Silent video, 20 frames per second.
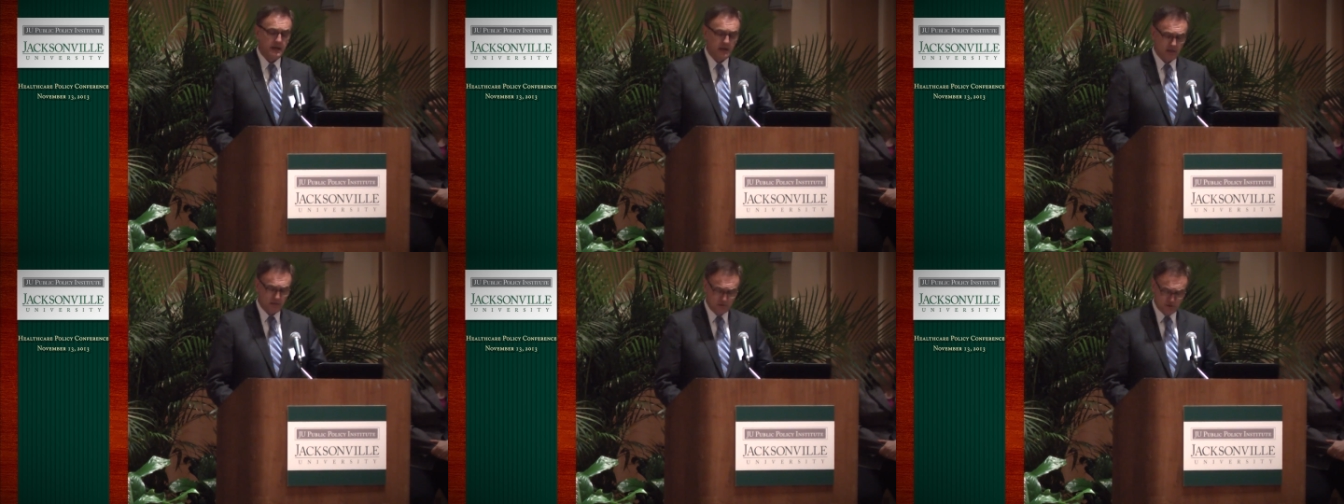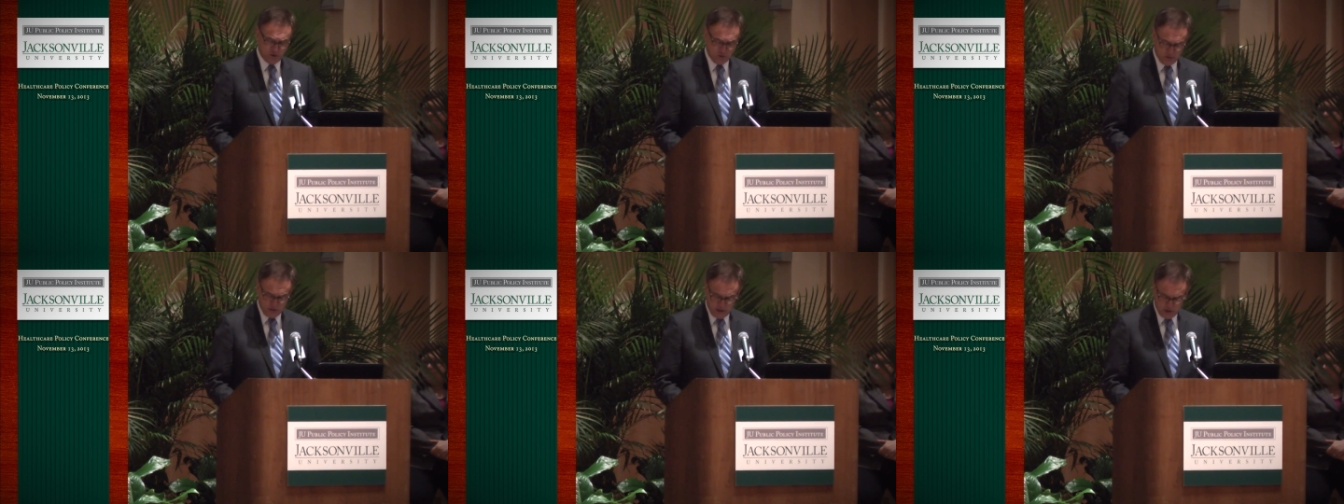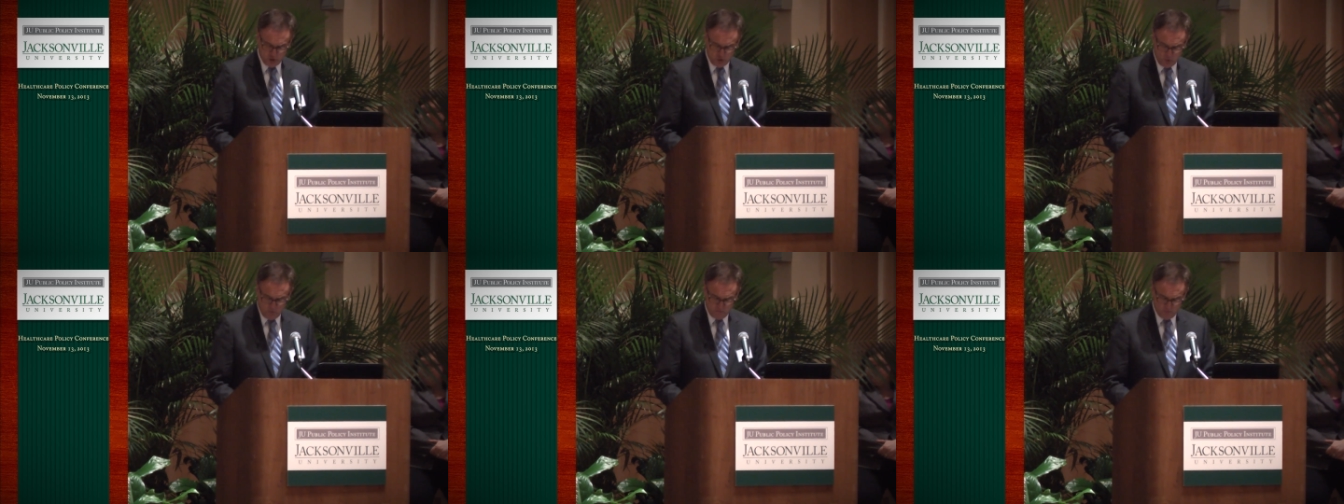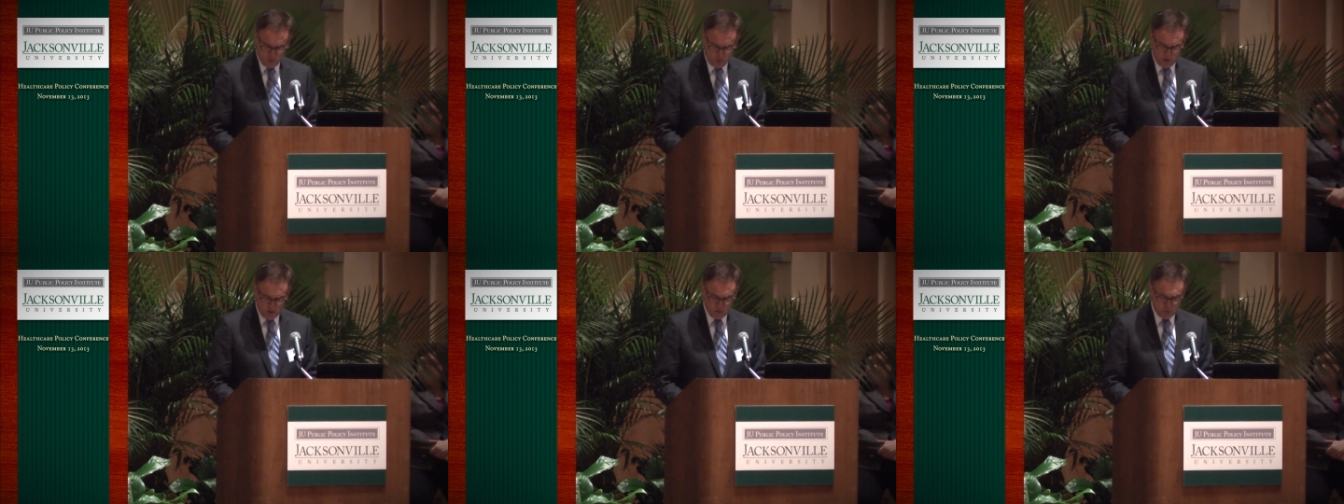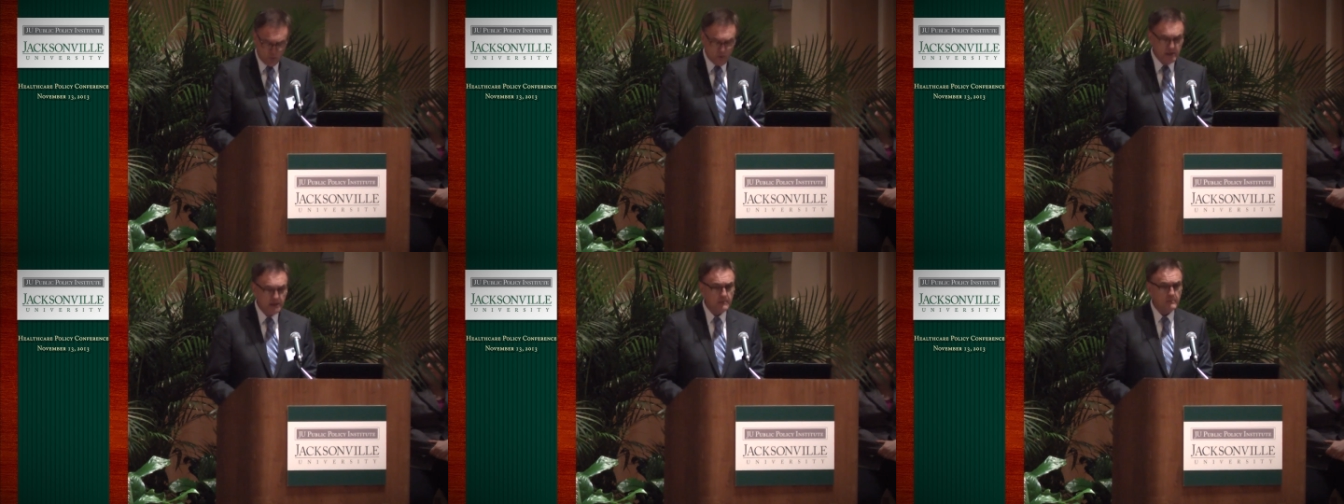and certainly to
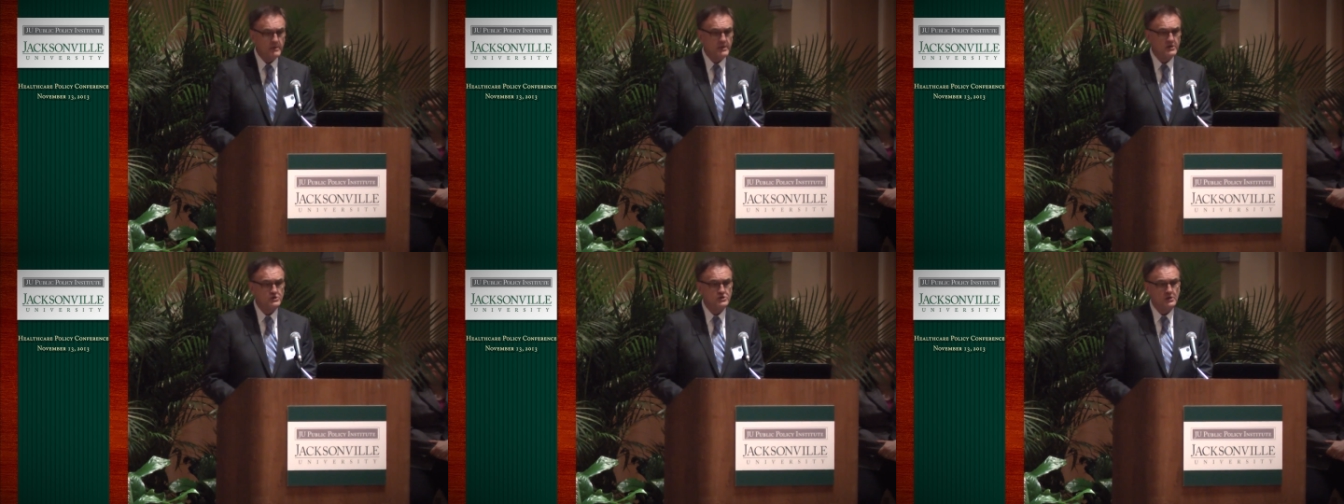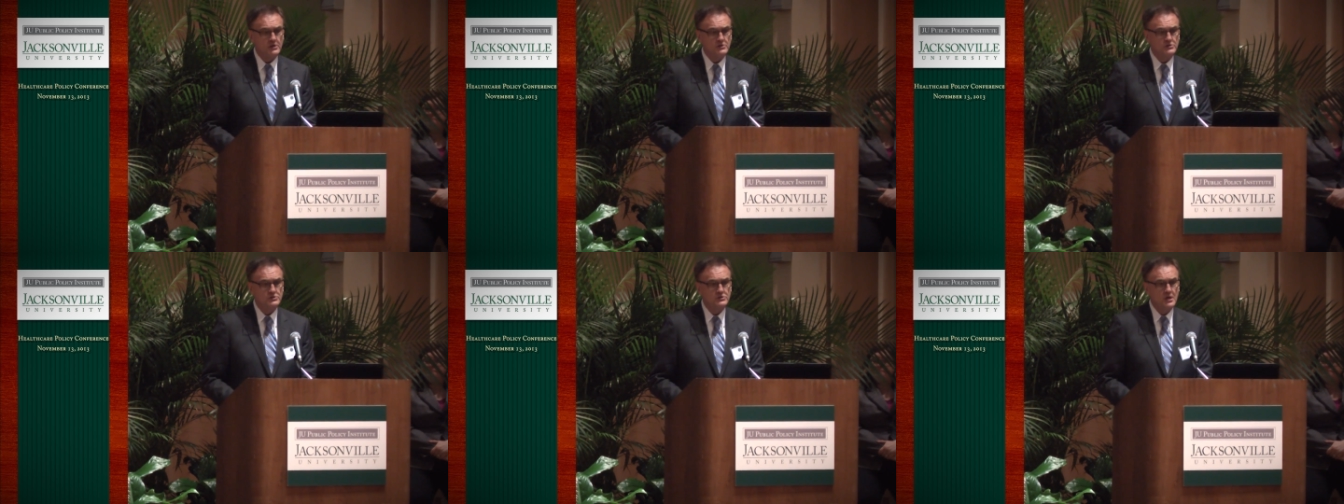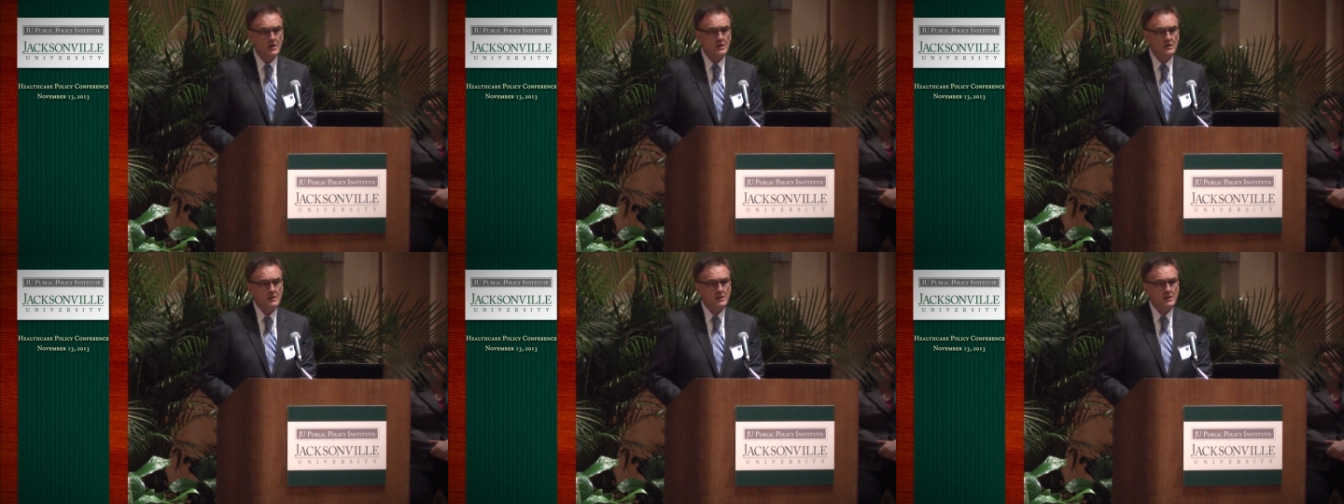avoid readmissions